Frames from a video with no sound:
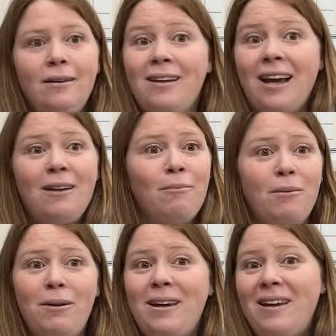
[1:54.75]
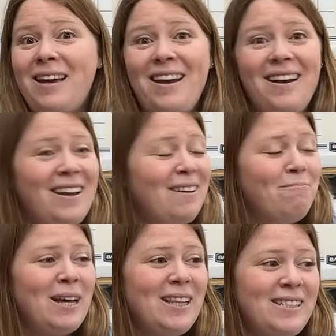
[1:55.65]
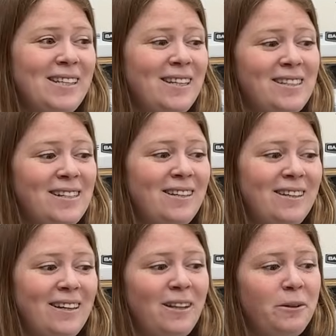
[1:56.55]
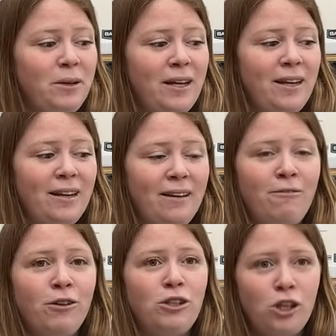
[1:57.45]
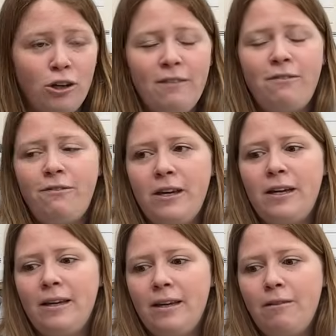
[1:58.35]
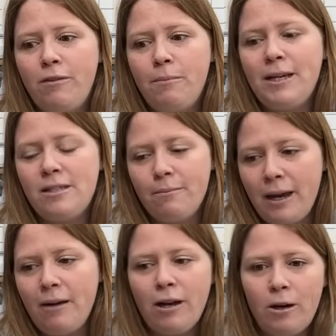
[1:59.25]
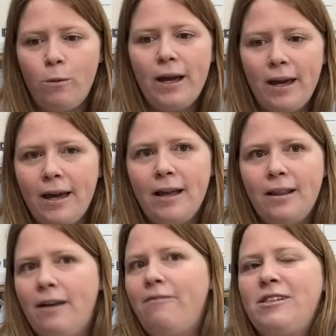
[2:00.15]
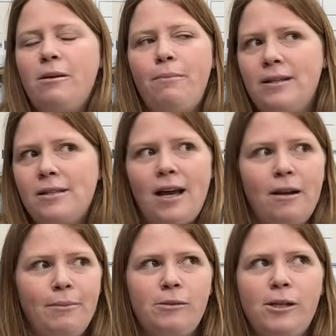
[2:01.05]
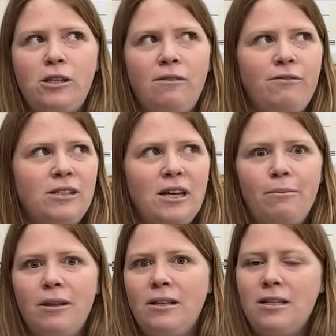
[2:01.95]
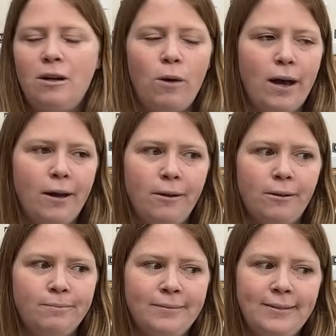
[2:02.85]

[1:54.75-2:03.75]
Kind of maybe editing my listings to include it to for offers. Sure if it if it makes them pay right away, and then yeah. if it's a bins item, especially if it's like been listed a while.